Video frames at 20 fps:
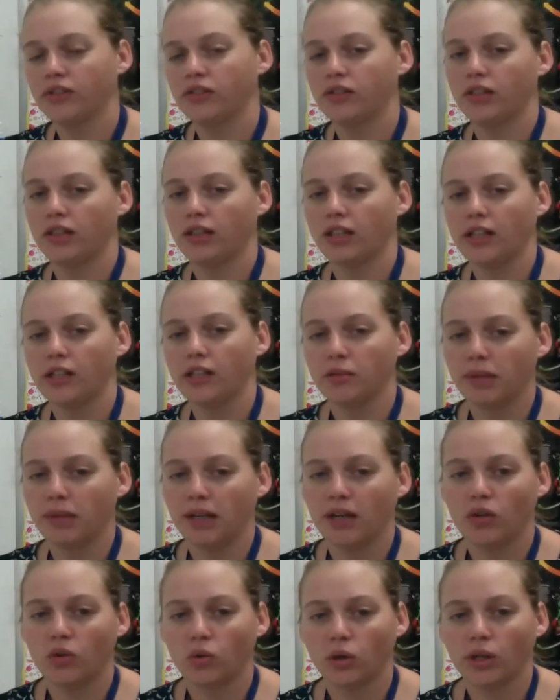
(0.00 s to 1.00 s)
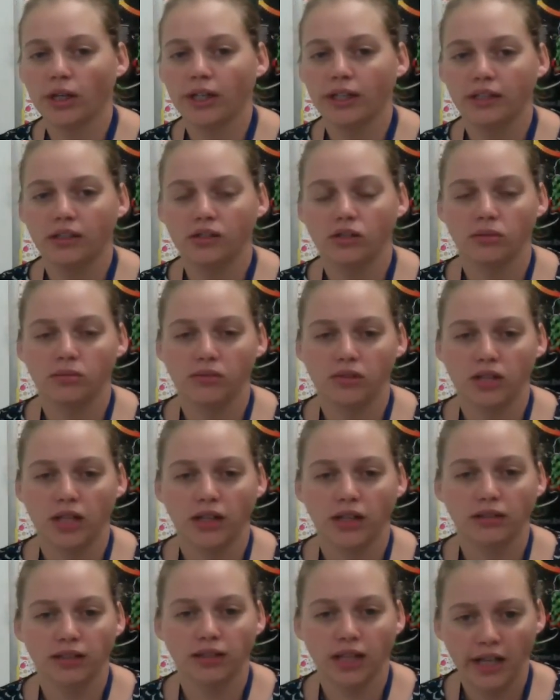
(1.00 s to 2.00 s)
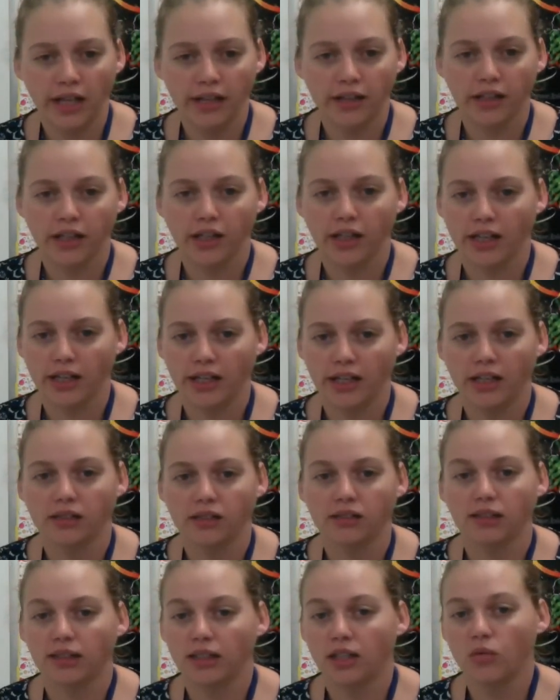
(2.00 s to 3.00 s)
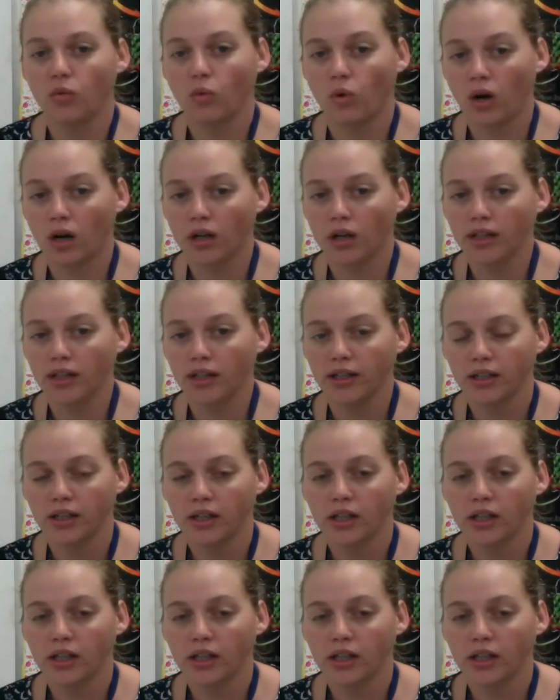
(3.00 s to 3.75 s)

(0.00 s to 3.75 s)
to think about organisms that lay their eggs in water